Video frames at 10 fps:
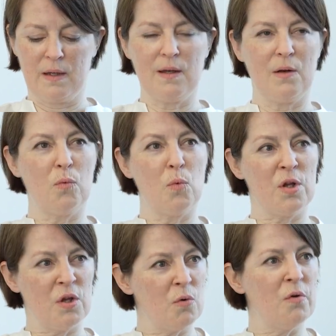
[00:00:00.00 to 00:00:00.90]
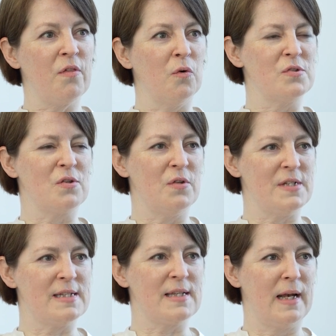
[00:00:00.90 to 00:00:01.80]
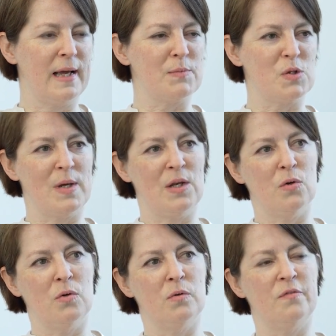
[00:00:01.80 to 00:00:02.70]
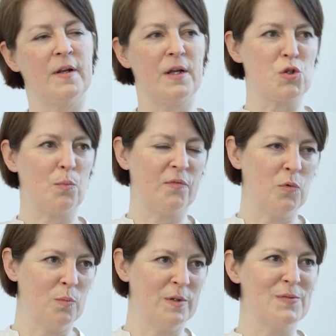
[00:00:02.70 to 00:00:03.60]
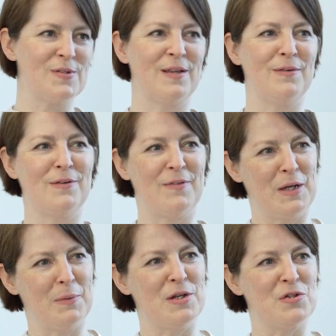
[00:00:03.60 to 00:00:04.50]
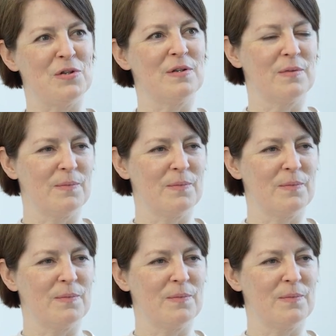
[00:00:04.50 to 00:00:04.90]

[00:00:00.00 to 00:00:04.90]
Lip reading: What are your thoughts on the disconnect between your financial performance and the valuation?